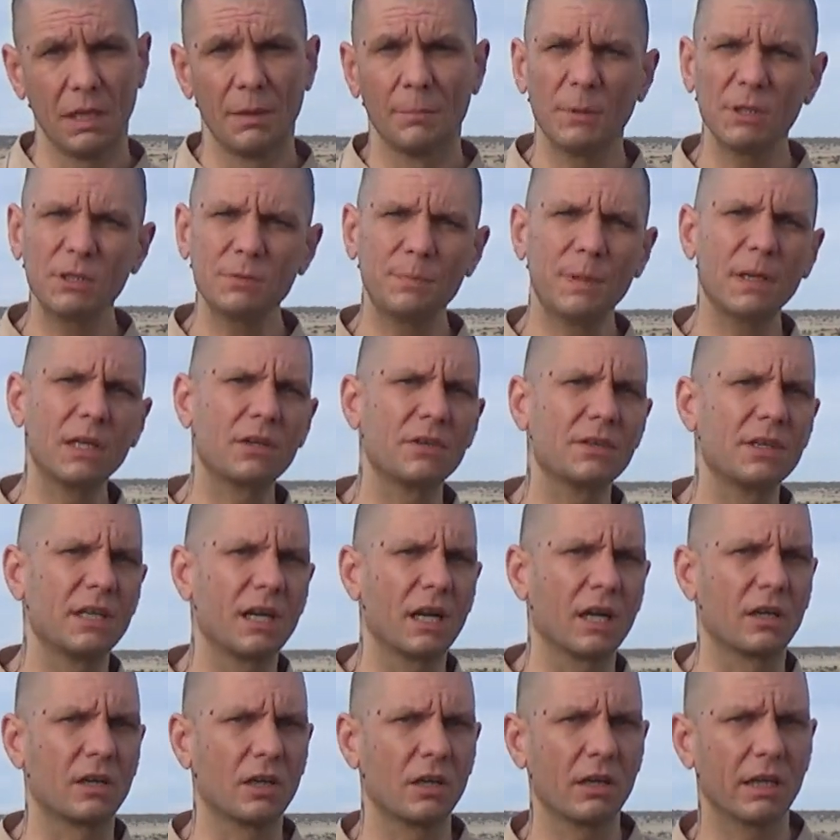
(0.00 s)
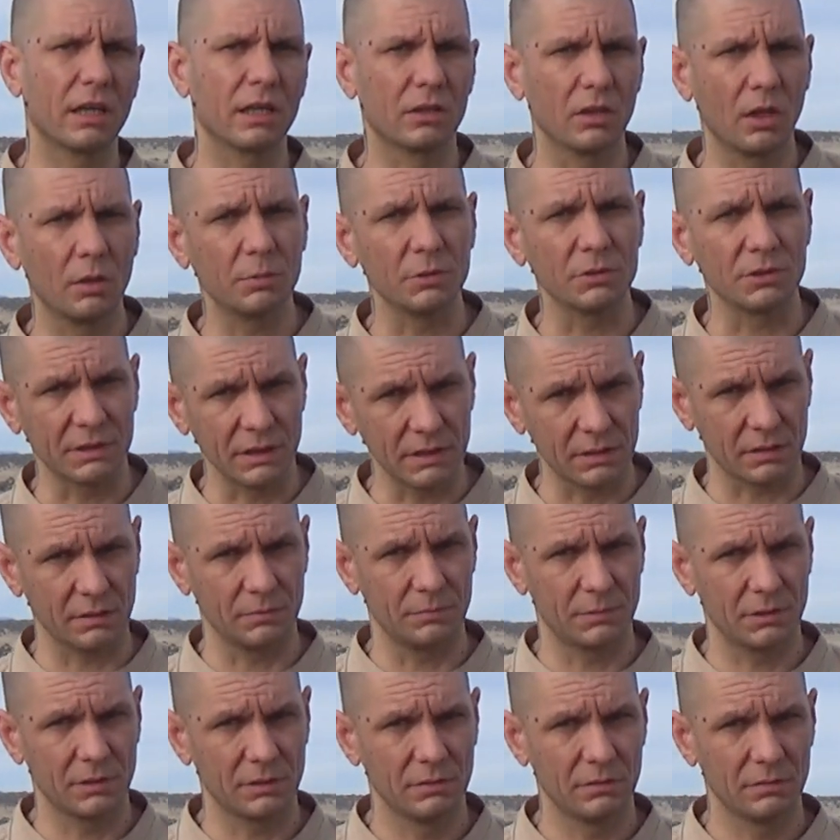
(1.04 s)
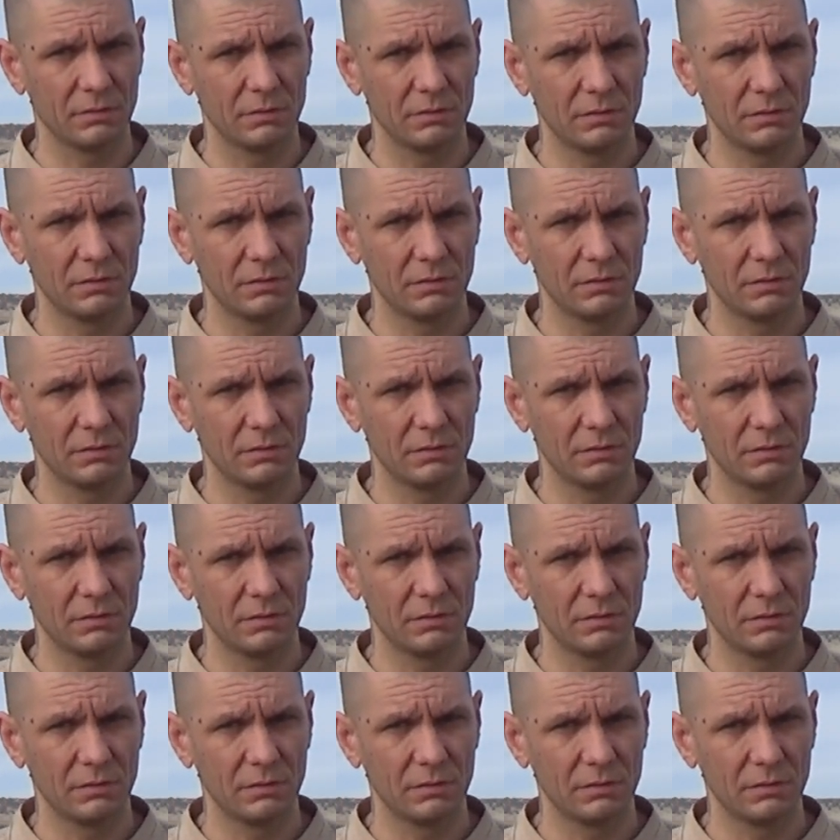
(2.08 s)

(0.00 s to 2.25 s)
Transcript: much bigger than our current global systems.